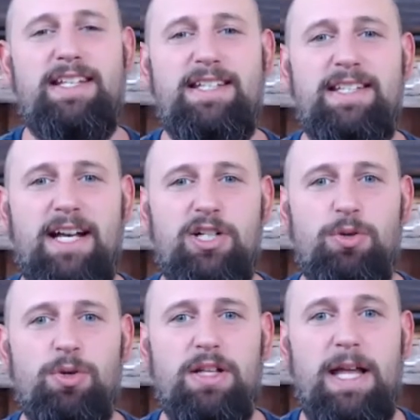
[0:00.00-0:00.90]

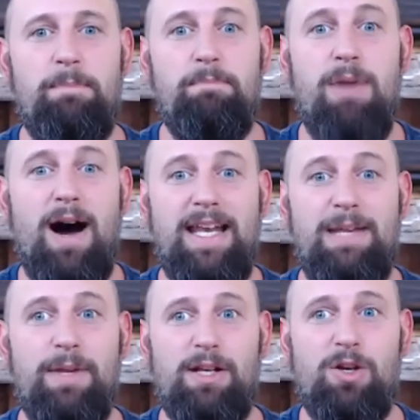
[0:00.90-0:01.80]
Sexual
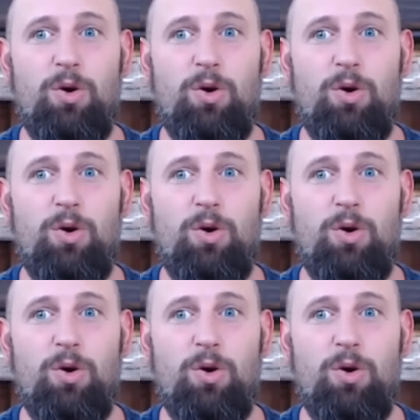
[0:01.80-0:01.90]
Embodiment